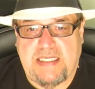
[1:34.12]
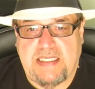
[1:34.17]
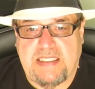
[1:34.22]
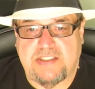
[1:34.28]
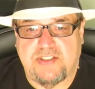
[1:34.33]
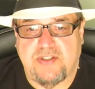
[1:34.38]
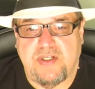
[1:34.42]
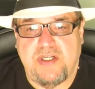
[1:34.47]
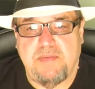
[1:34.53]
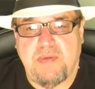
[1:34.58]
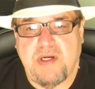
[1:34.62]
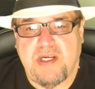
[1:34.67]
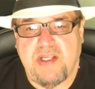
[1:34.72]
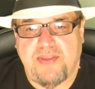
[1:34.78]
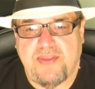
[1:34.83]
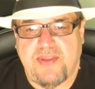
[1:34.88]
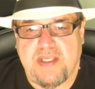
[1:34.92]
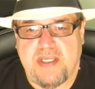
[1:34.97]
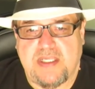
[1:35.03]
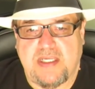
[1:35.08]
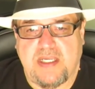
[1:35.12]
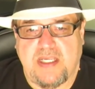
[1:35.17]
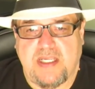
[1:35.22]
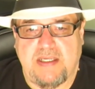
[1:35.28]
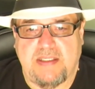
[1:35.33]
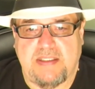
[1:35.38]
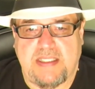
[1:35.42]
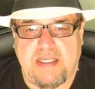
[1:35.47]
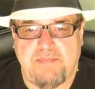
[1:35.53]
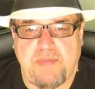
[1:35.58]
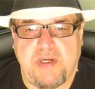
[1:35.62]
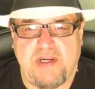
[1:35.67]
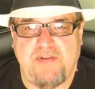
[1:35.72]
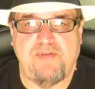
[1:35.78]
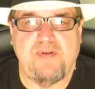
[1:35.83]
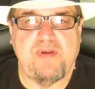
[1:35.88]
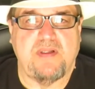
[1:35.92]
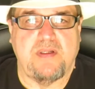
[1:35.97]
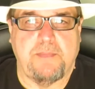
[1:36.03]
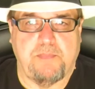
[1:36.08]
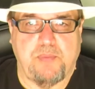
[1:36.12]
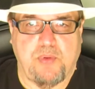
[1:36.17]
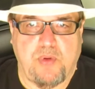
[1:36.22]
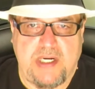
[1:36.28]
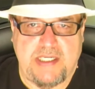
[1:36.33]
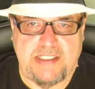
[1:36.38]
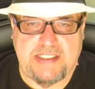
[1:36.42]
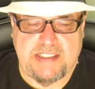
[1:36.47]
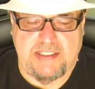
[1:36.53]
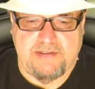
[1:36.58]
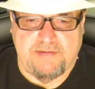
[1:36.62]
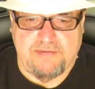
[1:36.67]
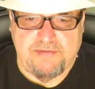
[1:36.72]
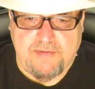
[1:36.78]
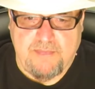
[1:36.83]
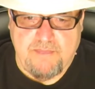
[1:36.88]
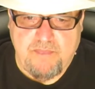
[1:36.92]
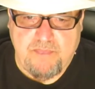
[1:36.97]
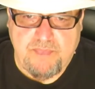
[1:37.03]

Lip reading: So you might think that might feel oppressive,